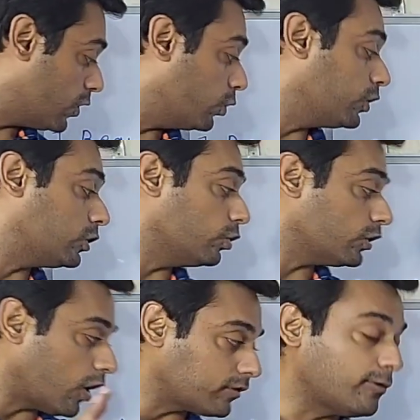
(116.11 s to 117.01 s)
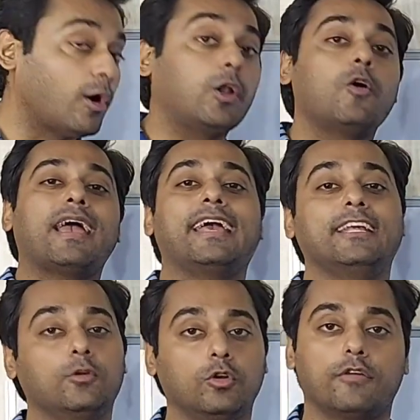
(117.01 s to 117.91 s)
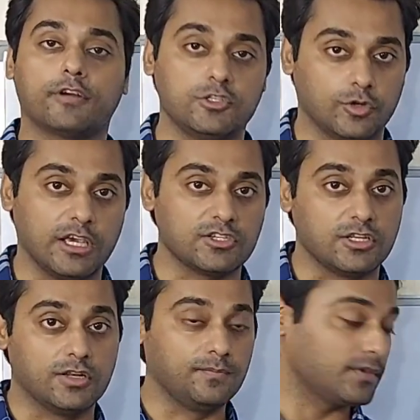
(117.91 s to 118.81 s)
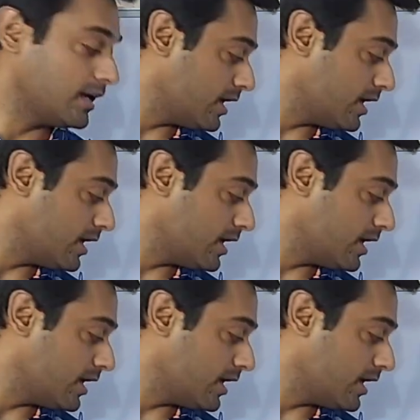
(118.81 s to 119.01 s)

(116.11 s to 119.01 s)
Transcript: who do not follow any rule of conjugation.